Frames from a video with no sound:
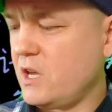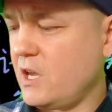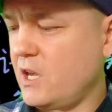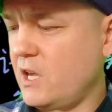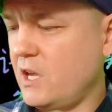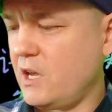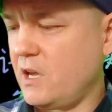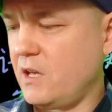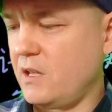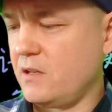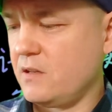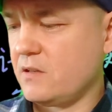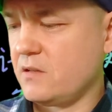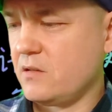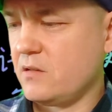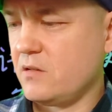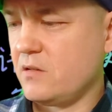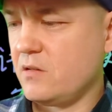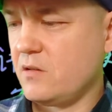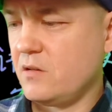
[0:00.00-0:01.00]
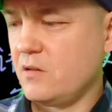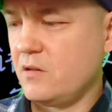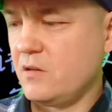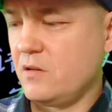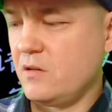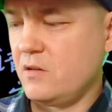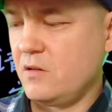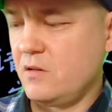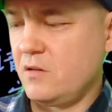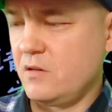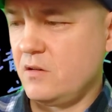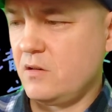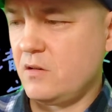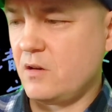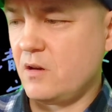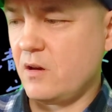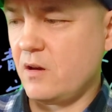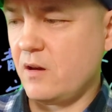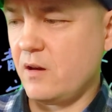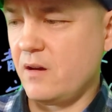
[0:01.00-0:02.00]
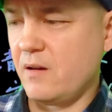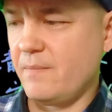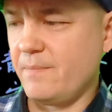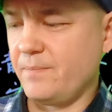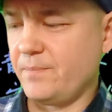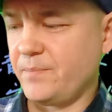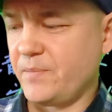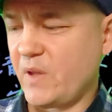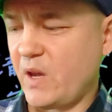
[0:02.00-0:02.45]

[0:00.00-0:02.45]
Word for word: And um,